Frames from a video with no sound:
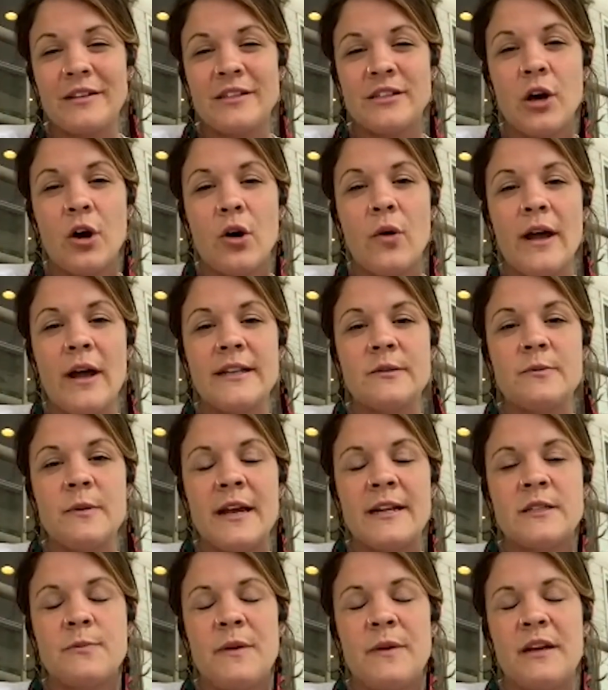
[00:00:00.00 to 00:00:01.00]
So it's
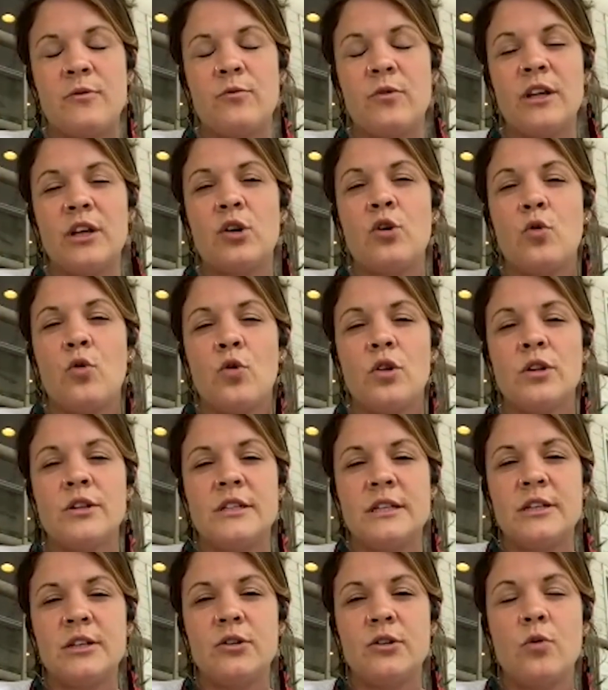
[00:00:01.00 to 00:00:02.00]
been really cool
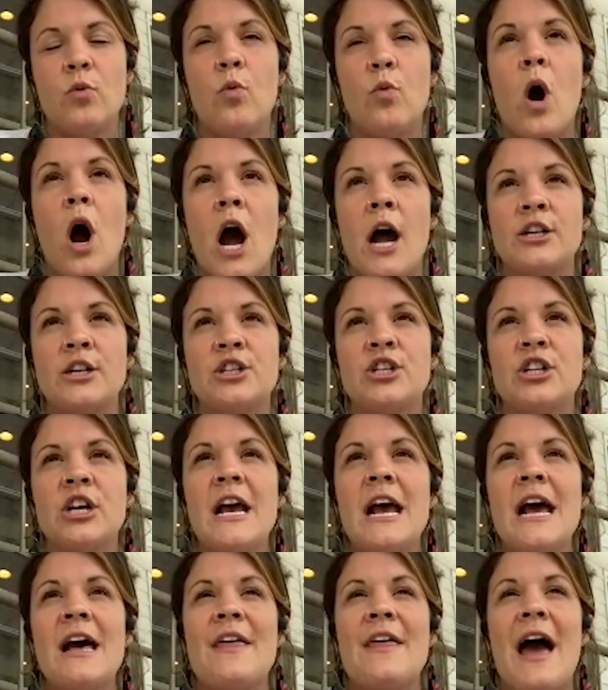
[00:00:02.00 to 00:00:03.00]
to watch
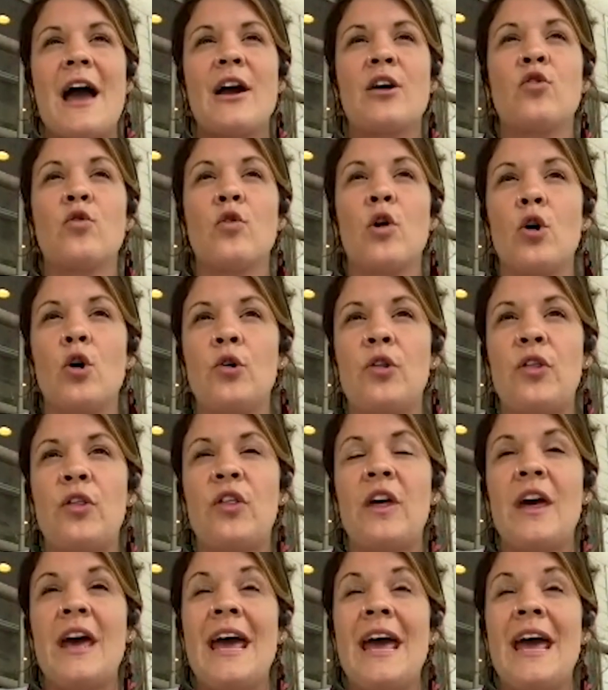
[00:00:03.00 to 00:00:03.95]
that growth.